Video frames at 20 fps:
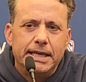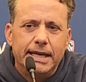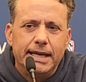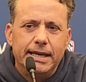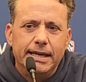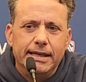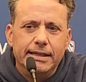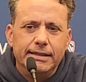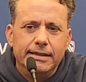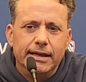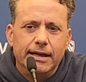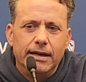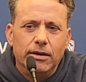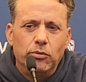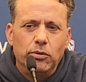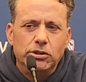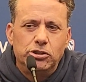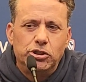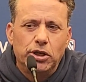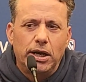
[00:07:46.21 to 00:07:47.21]
And
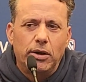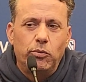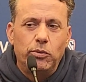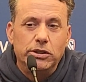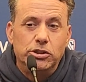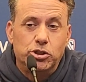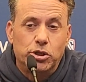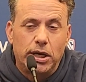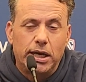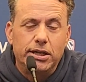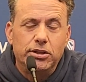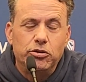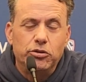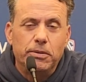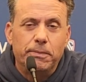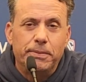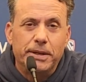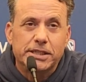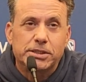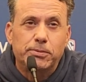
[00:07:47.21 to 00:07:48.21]
we try to do
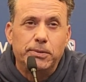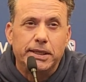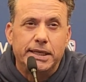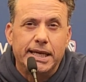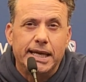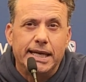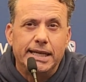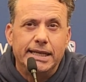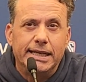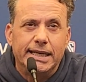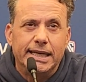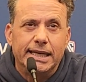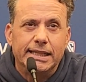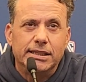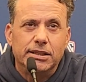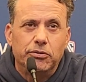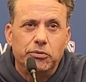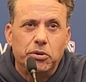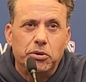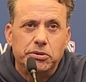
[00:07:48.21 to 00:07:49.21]
the best we can to
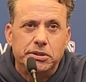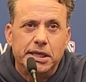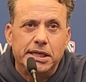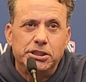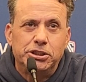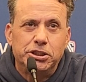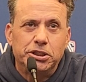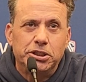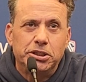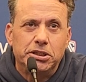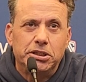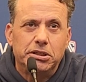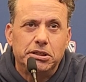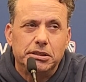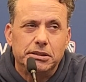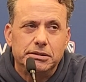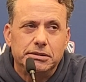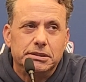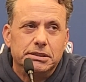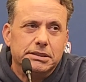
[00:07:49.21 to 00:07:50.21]
get the rotation
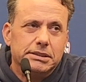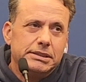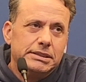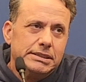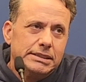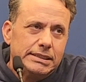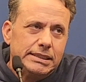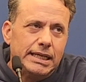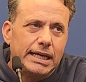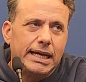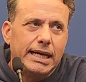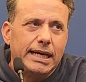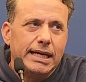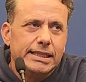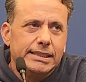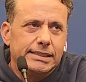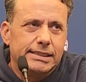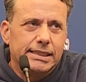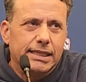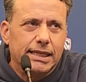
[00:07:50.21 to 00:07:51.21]

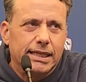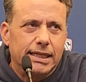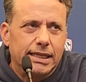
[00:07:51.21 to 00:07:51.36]
as